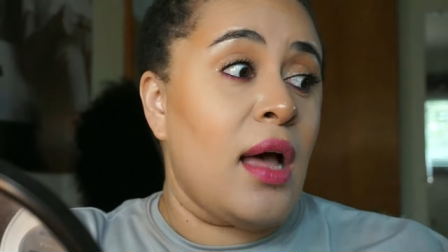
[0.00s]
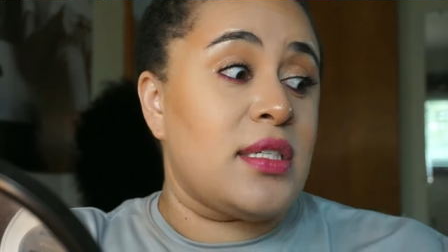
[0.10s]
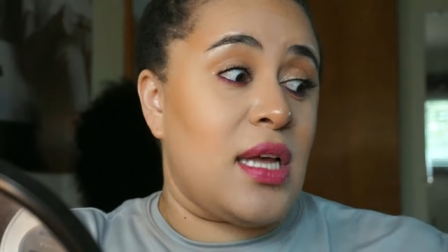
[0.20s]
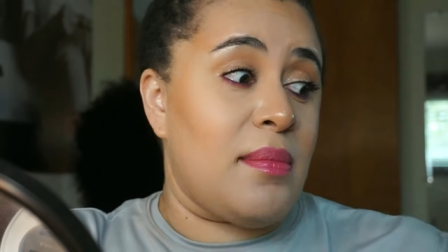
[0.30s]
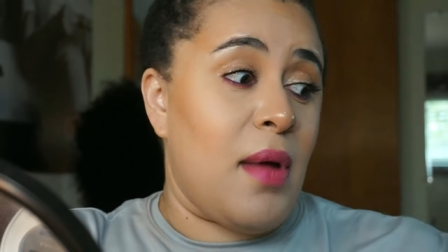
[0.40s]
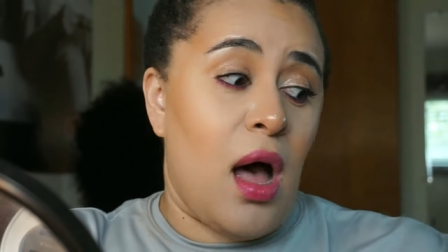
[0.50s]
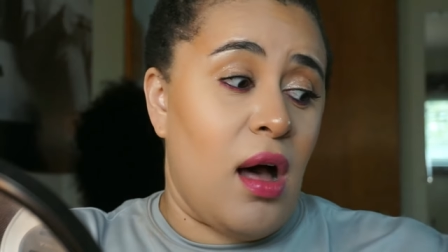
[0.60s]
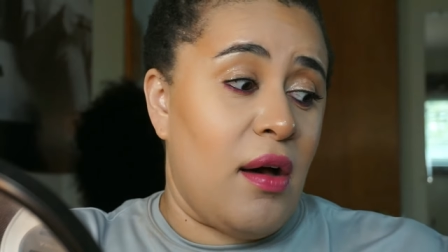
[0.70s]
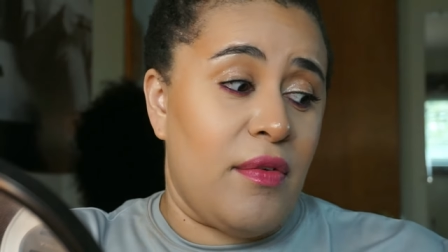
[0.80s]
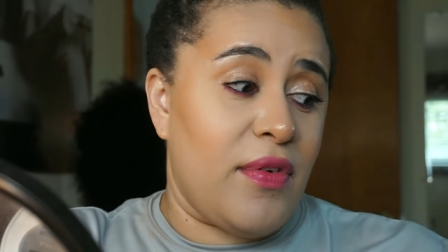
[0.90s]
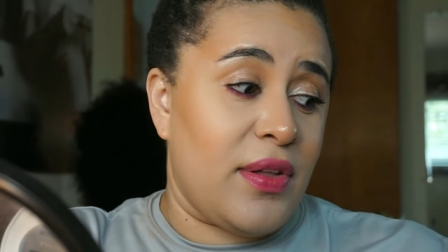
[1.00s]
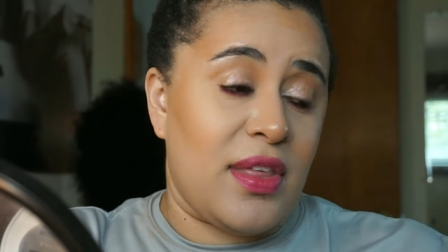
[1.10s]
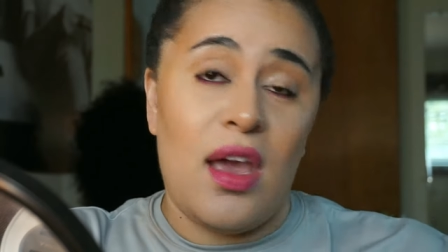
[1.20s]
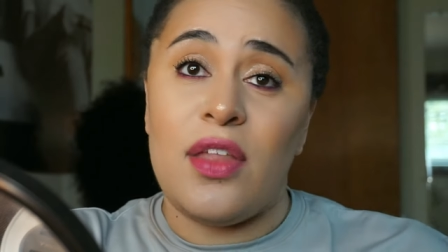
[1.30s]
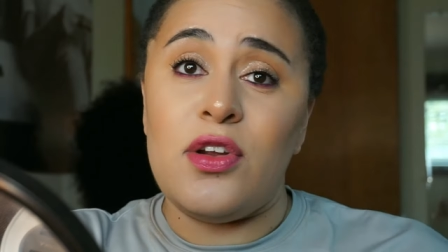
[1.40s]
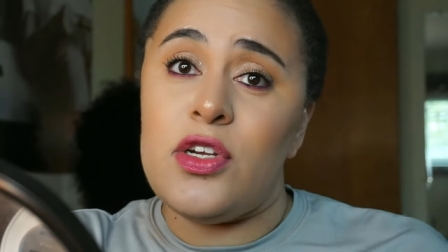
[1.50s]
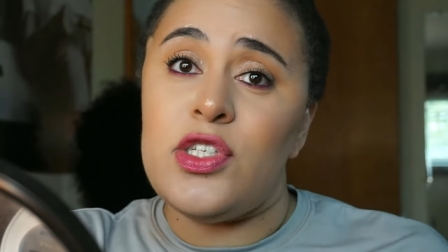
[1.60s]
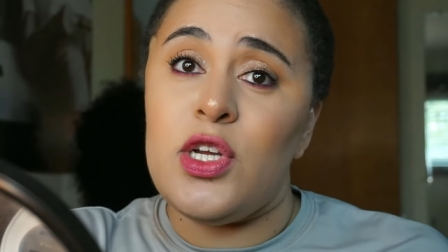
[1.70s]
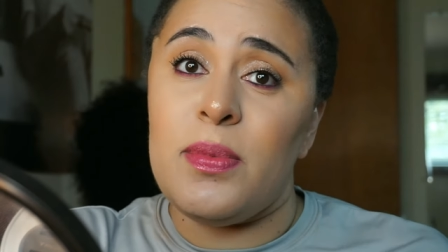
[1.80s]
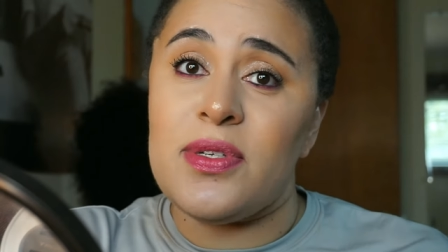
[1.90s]
some of the other
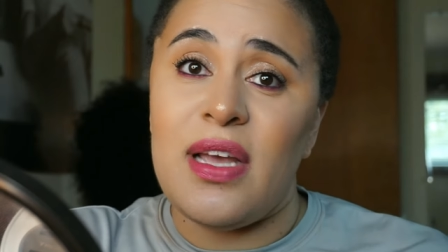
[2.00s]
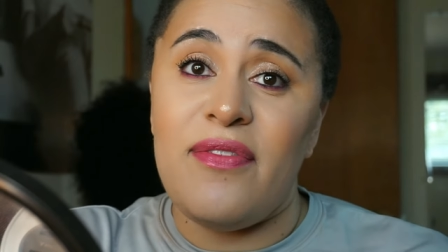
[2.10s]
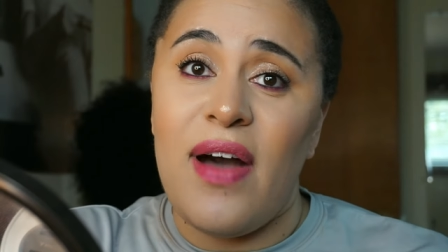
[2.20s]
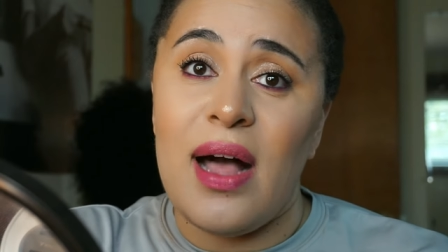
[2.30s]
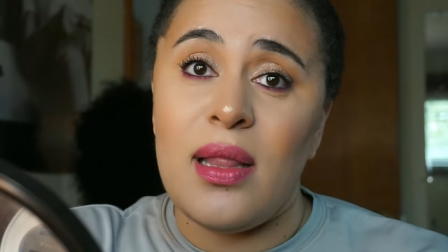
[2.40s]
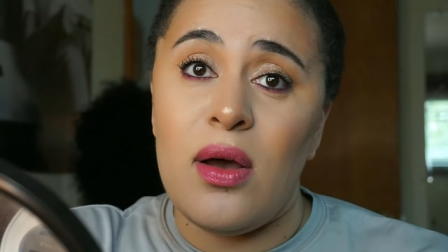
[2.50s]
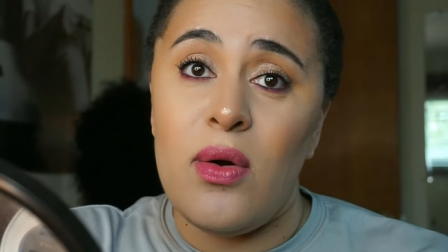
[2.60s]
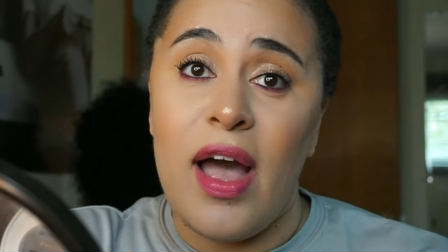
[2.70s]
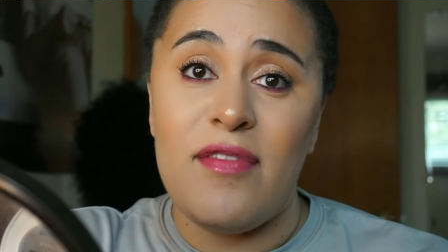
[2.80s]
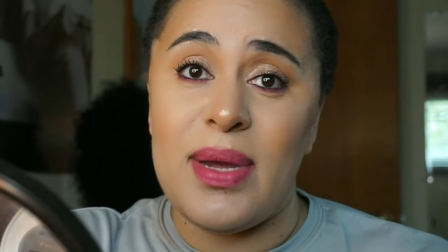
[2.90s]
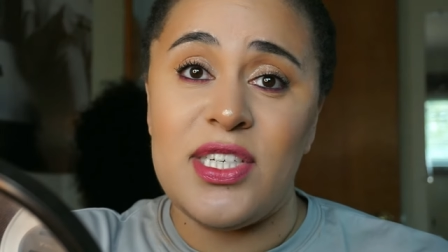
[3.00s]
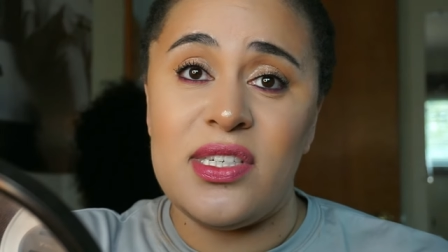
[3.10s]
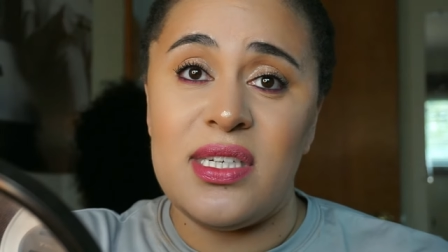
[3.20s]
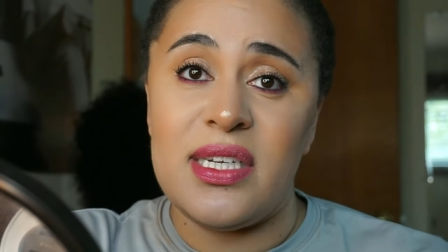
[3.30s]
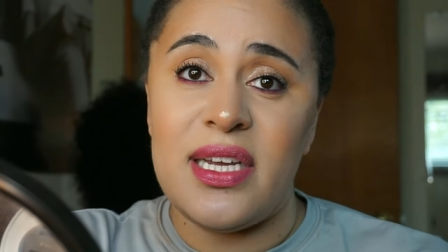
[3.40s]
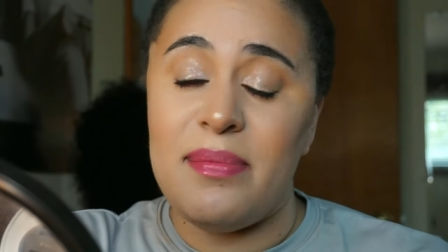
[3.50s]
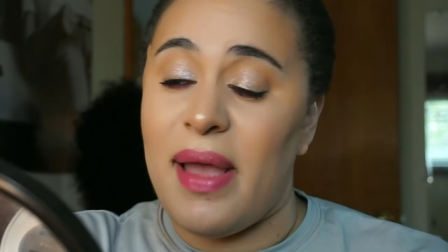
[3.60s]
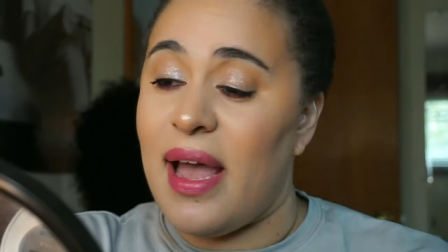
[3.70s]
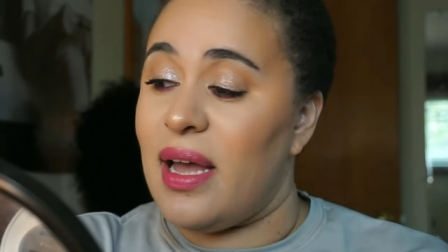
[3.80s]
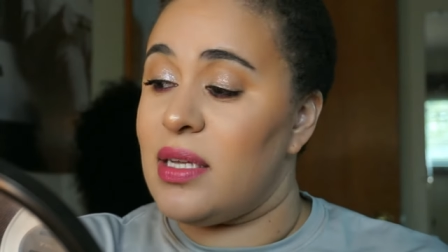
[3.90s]
YouTubers I follow have mentioned TJ
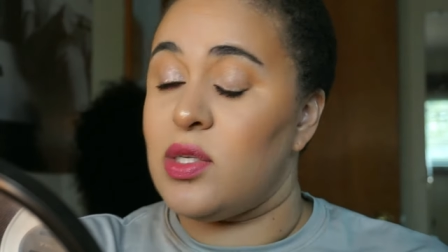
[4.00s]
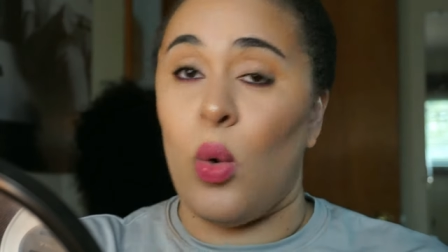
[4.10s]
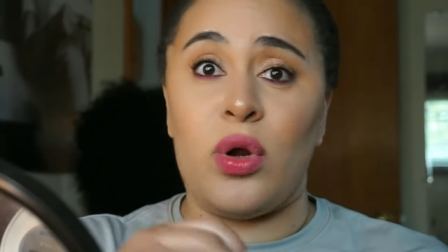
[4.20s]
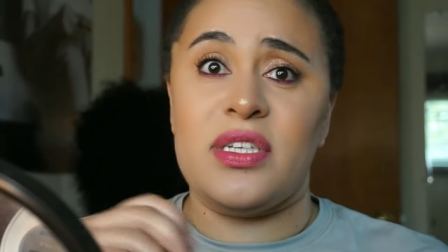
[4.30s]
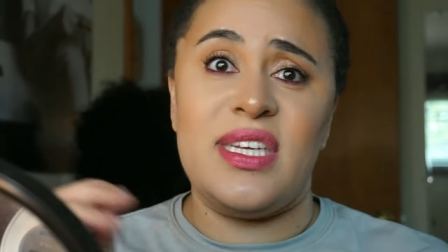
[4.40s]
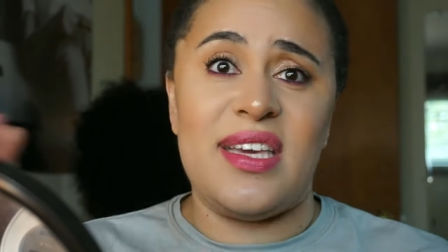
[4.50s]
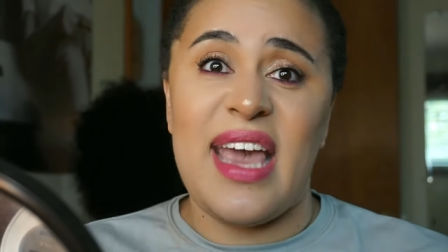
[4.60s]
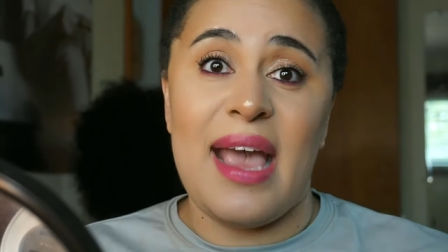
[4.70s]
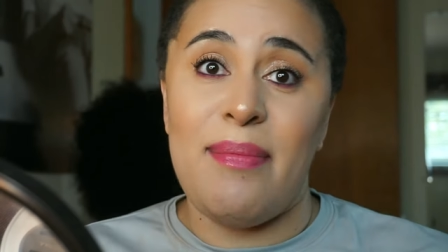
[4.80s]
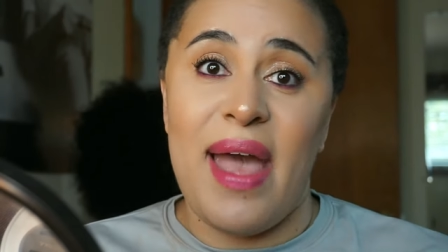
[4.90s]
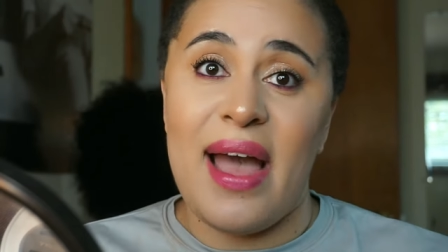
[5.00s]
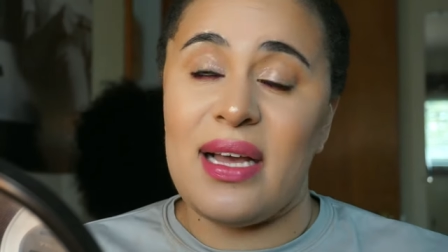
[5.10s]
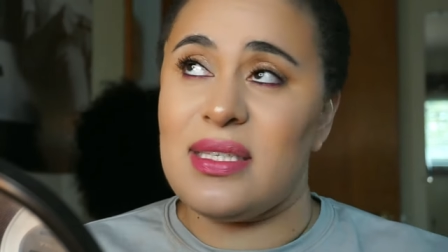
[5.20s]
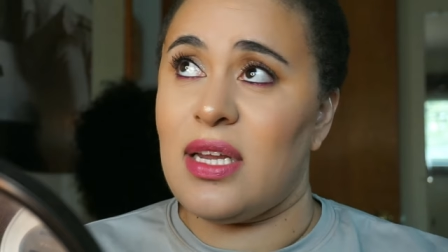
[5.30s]
Maxx or TK Maxx.